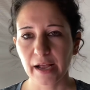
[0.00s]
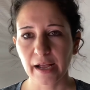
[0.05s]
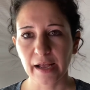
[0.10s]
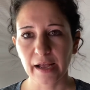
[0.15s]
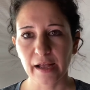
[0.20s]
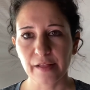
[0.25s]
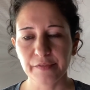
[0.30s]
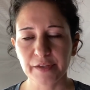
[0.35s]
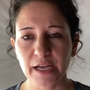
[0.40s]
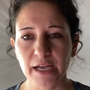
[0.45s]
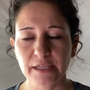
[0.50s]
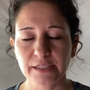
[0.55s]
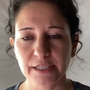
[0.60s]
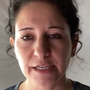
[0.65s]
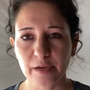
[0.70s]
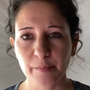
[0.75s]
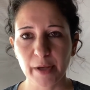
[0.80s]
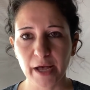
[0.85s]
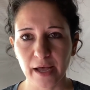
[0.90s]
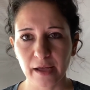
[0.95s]
and the
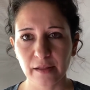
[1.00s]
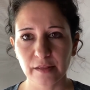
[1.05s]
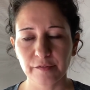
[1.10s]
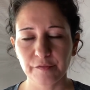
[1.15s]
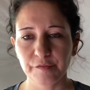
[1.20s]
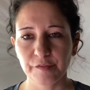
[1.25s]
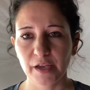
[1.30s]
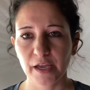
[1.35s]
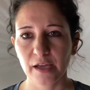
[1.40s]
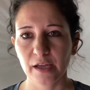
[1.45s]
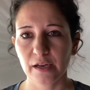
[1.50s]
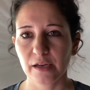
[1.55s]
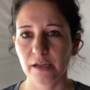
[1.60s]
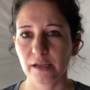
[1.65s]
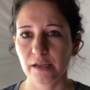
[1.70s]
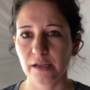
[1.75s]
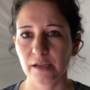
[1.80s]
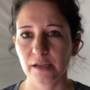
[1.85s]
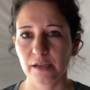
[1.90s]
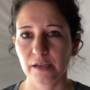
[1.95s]
idea behind the fan
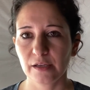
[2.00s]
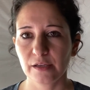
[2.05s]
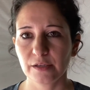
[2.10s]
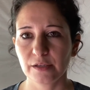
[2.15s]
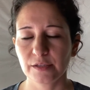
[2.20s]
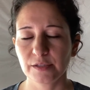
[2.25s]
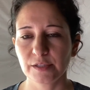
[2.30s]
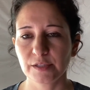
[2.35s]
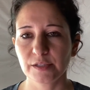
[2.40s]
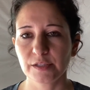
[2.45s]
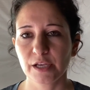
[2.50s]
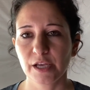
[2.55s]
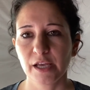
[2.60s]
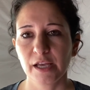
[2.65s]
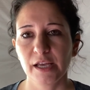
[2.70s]
is